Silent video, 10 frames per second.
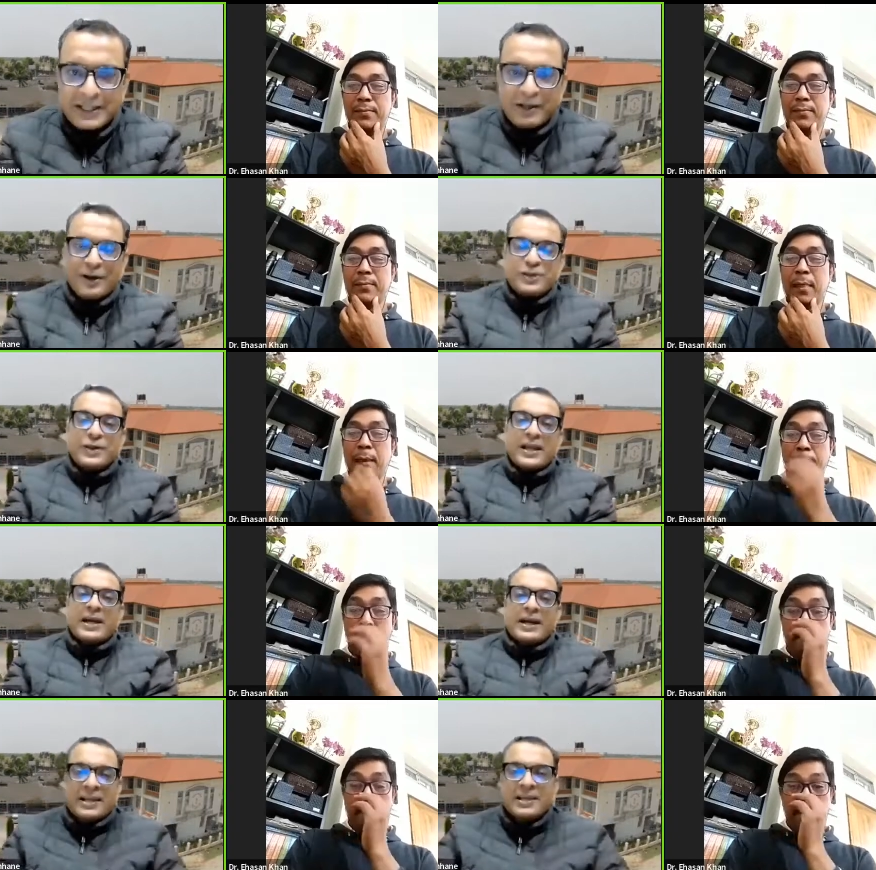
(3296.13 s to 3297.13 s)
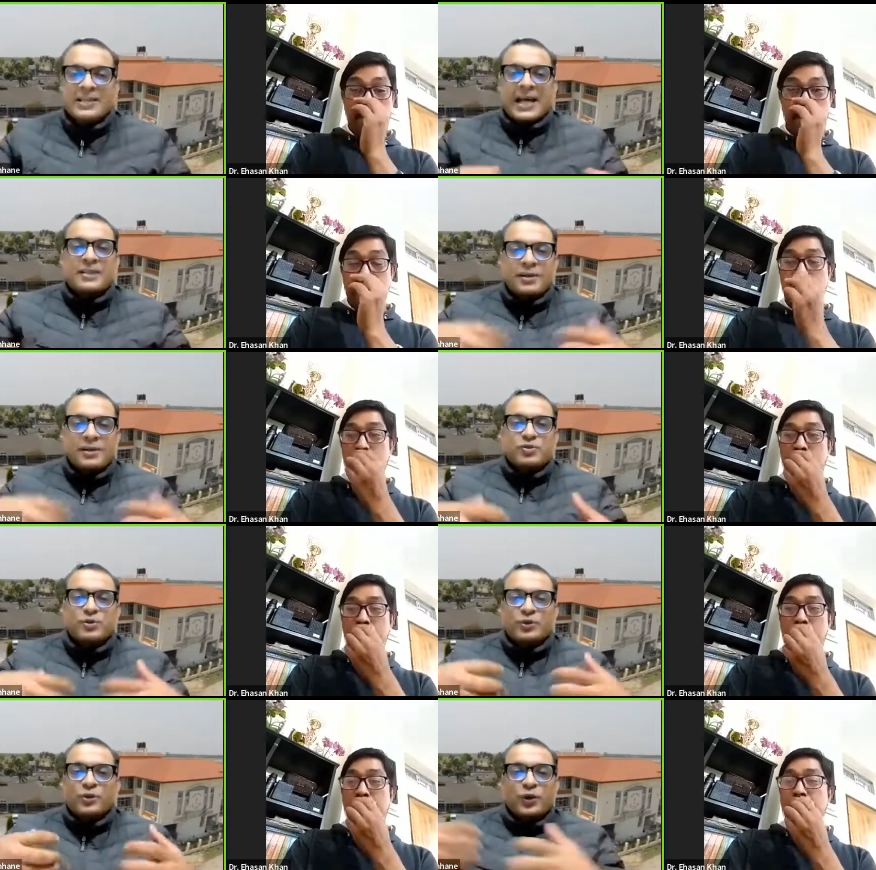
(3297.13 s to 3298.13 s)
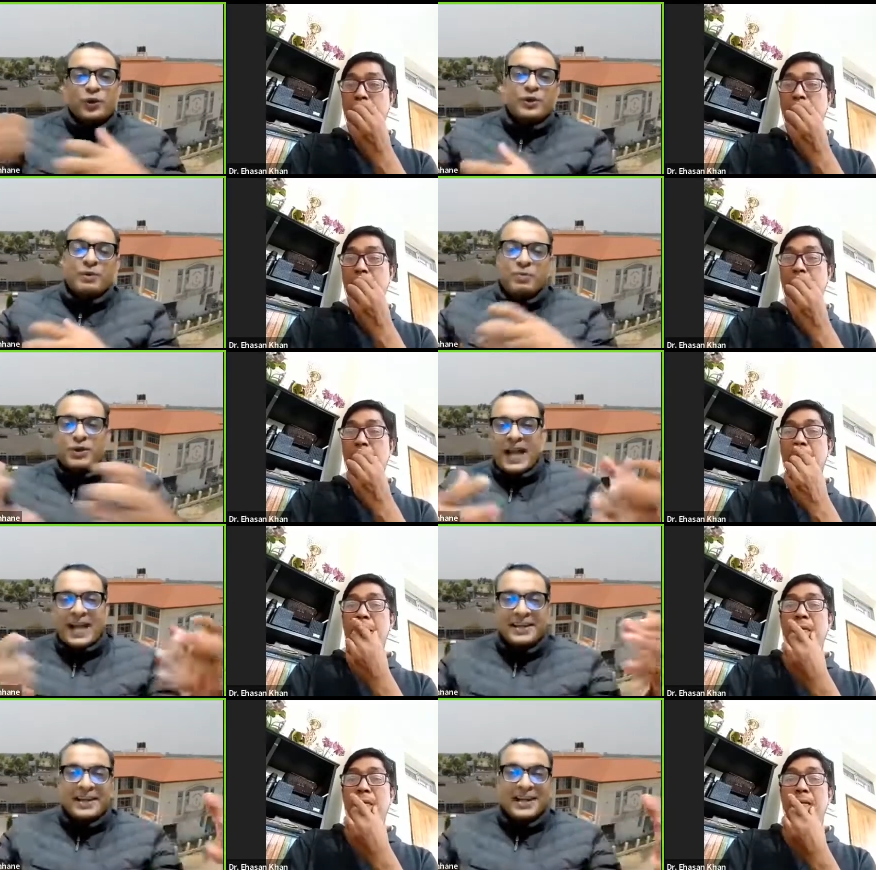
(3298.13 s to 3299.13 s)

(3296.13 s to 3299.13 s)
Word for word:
Speaker 1: energizes us to go through the books and read all these things.